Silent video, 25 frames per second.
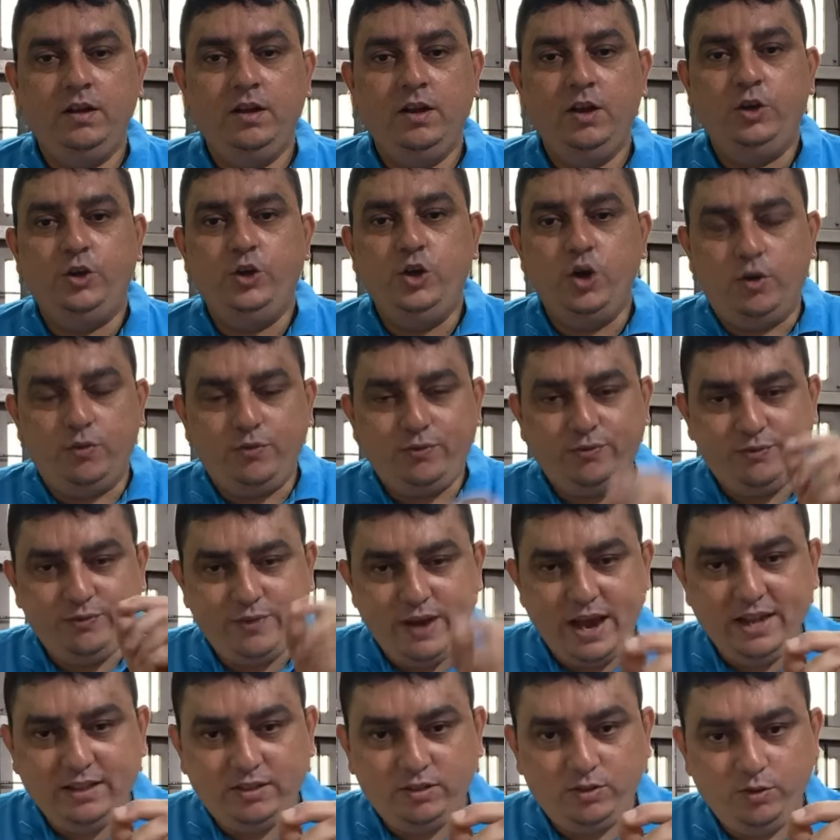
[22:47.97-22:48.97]
Your
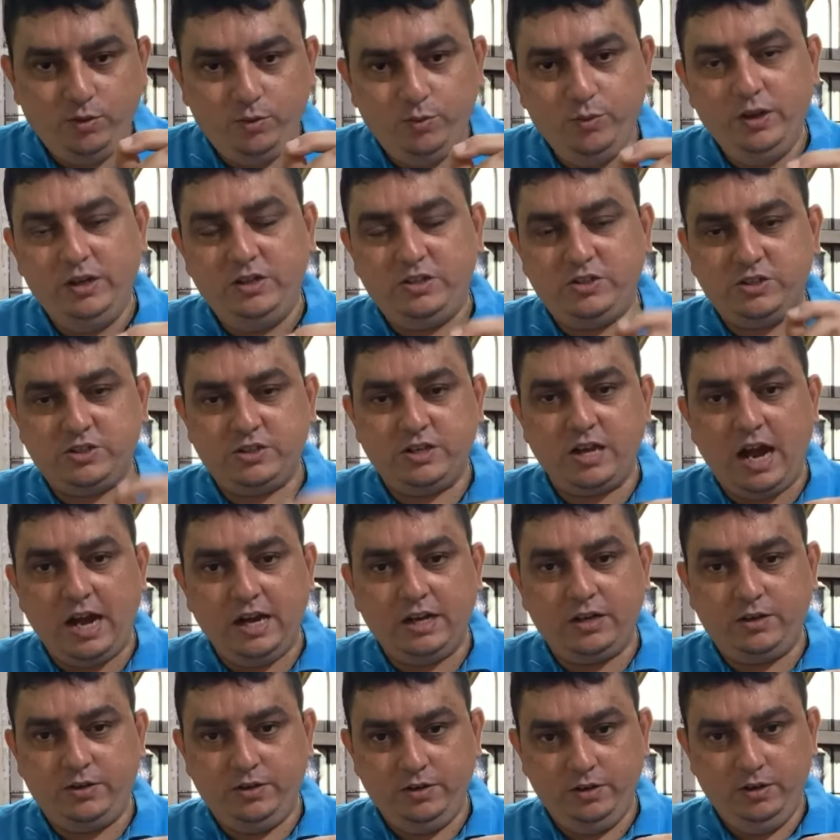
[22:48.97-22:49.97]
faith will
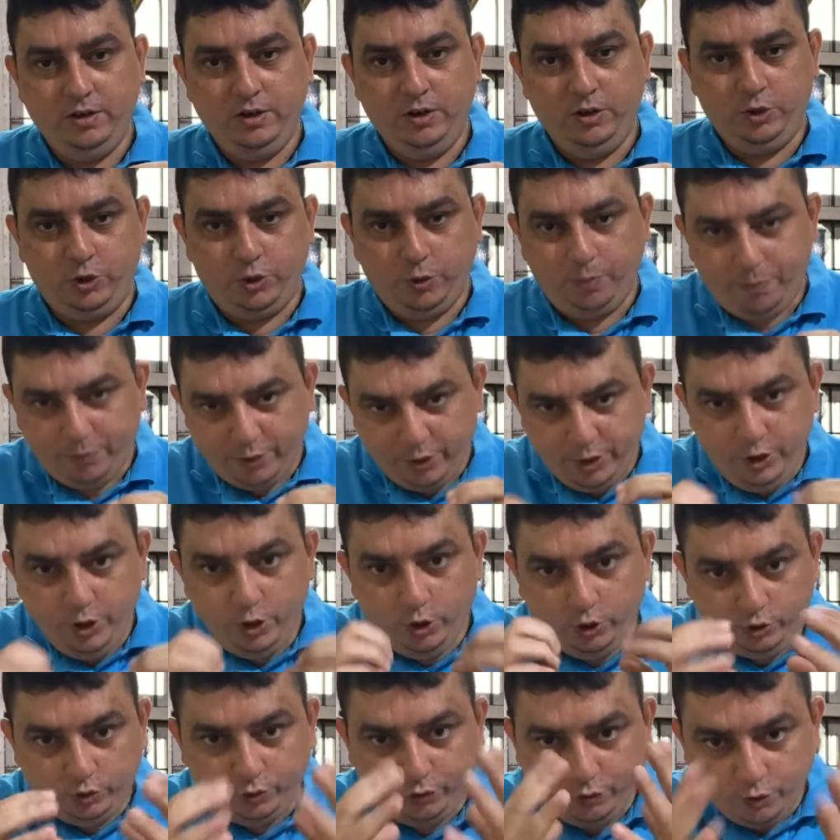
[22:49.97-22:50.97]
start to
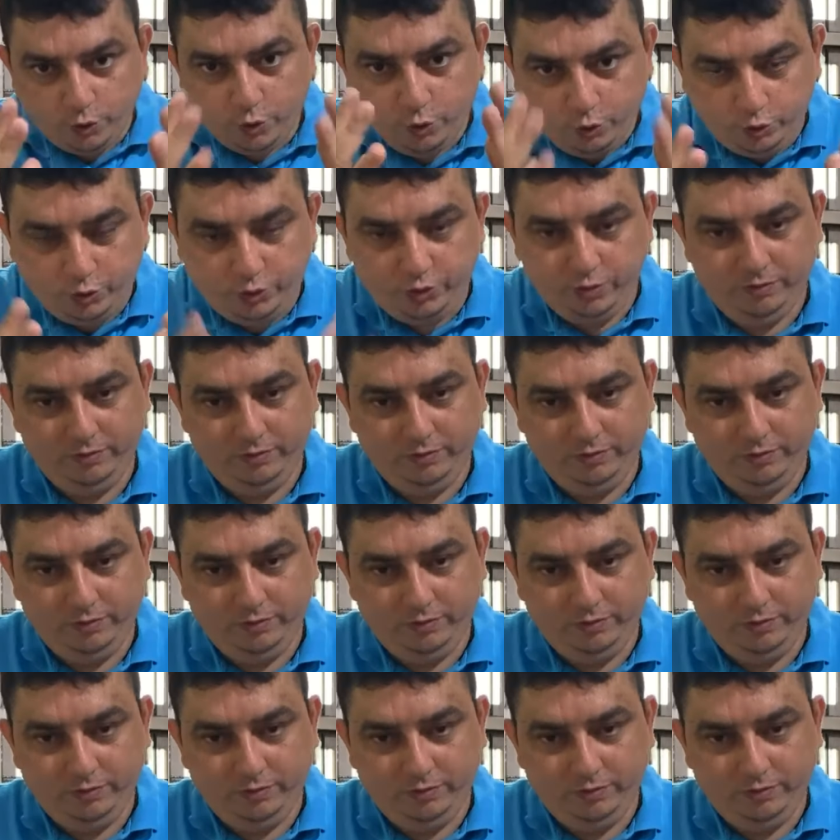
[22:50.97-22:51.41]
produce fruit.